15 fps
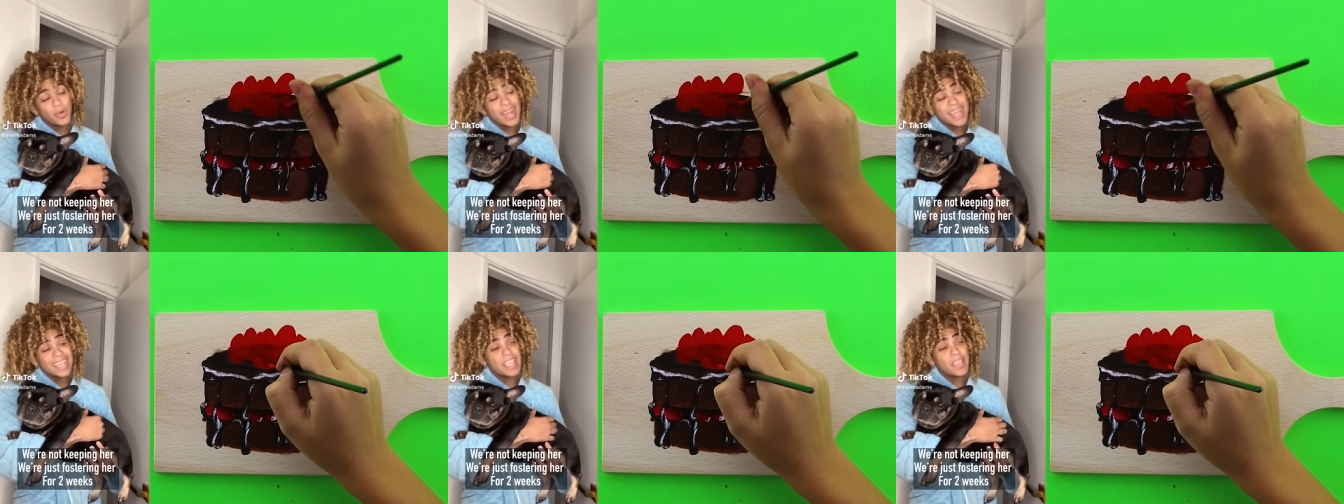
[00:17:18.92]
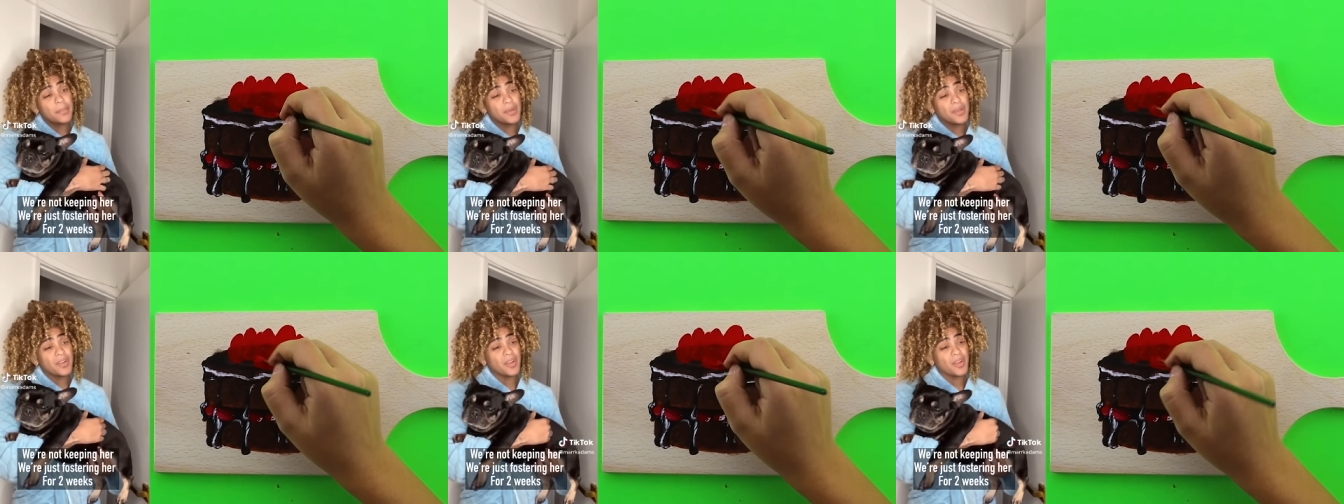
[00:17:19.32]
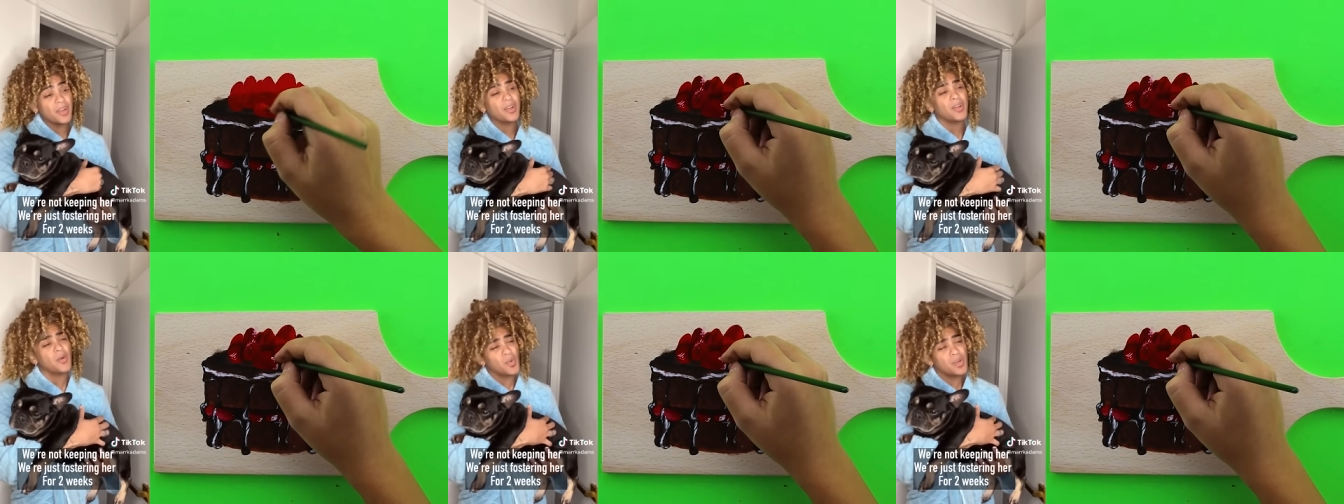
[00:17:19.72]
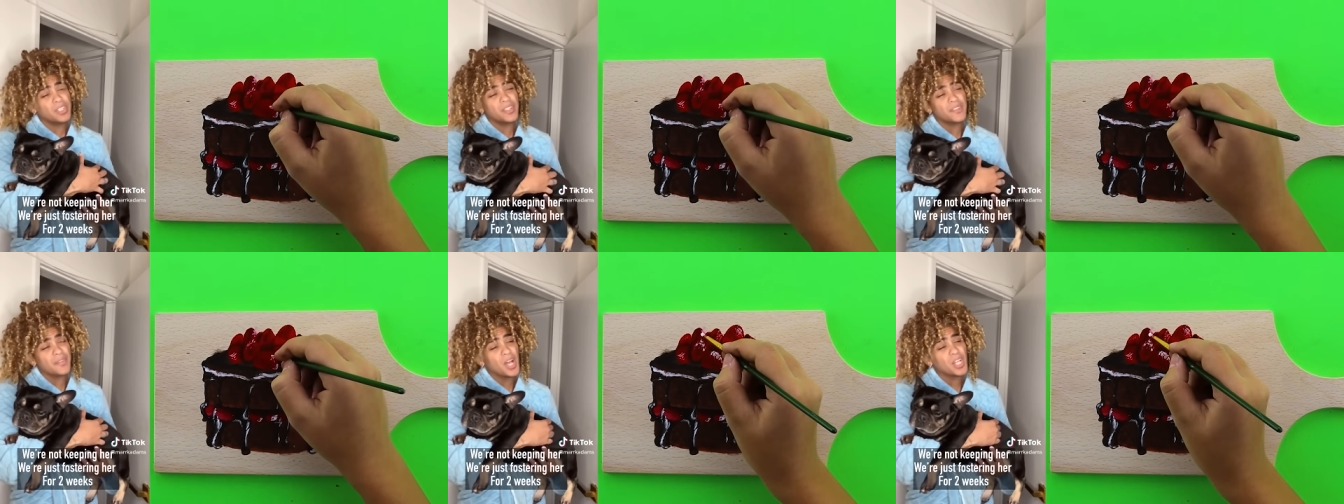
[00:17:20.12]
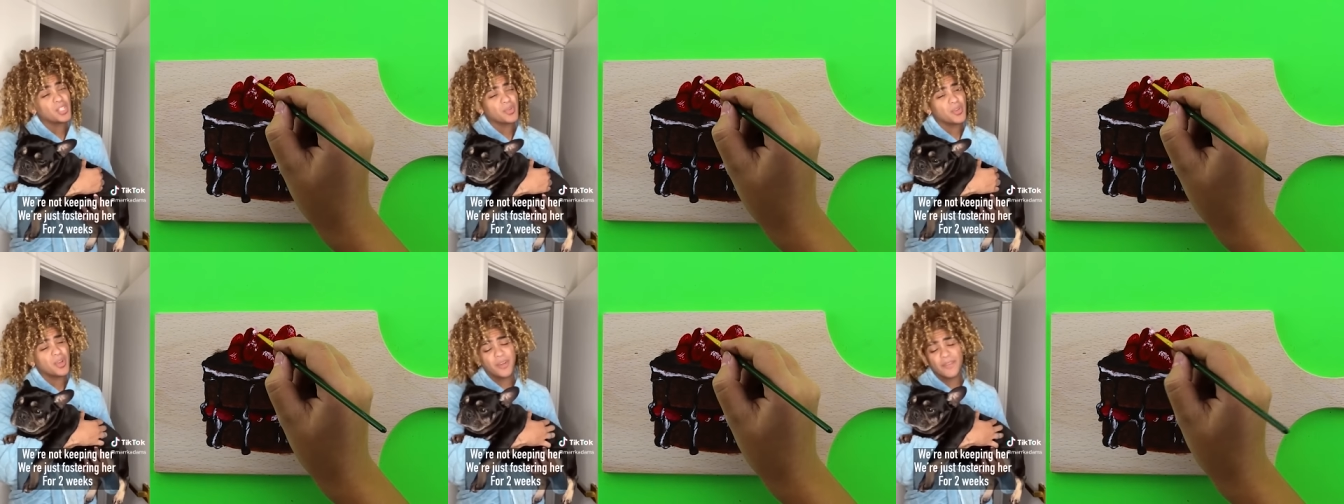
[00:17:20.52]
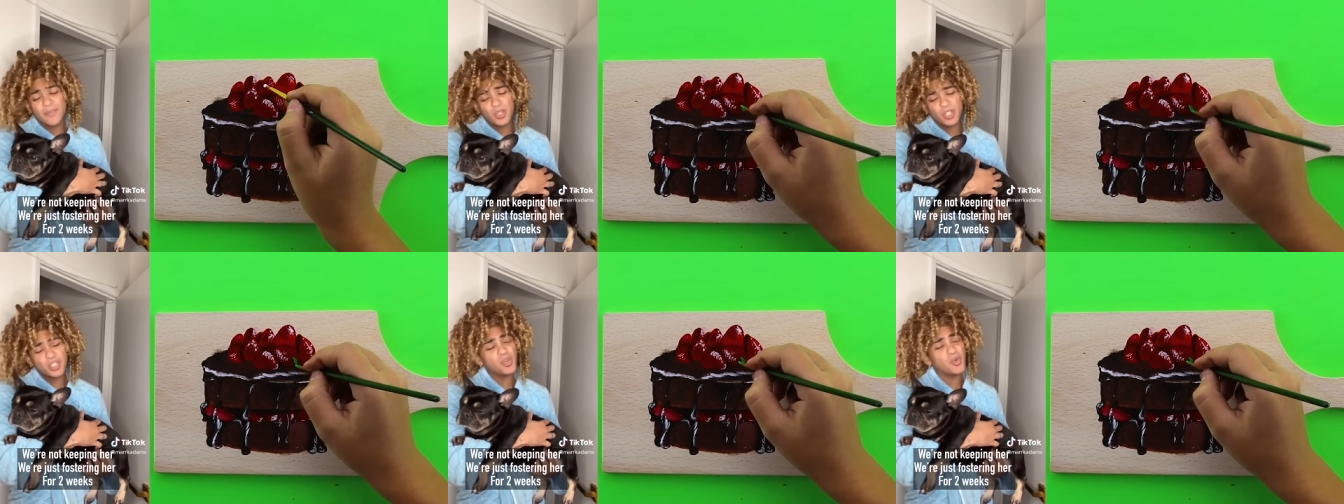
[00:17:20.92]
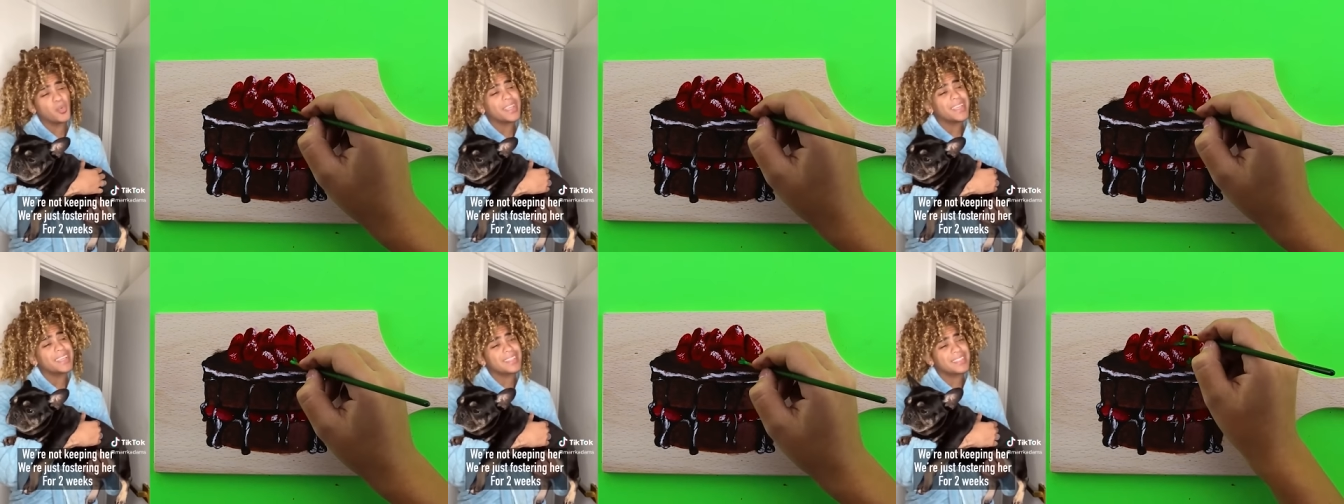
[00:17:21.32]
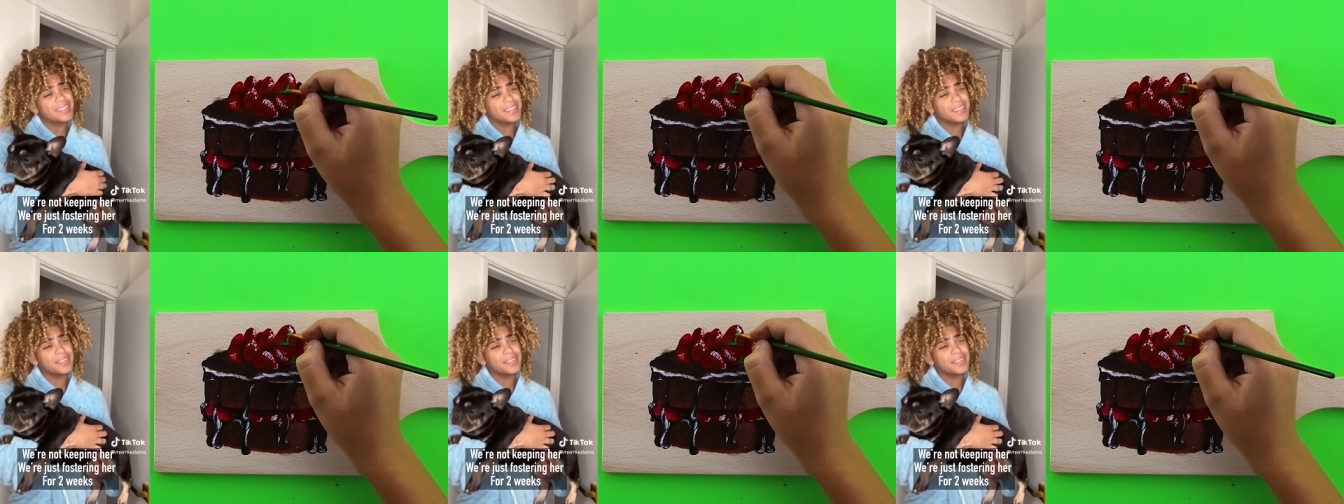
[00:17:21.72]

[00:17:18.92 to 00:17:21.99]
We're not keeping her. We're just fostering her for two weeks.